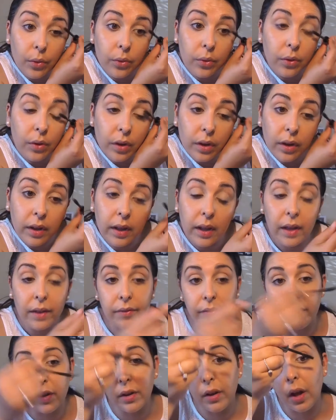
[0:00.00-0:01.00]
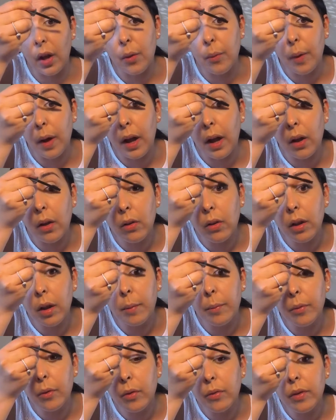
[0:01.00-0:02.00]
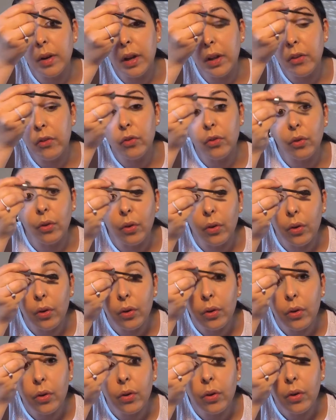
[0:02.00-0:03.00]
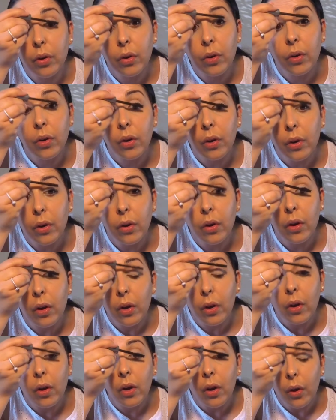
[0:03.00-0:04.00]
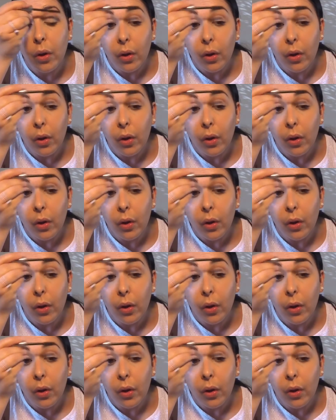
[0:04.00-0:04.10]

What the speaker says: hope to do more if they go well. I'm not really sure.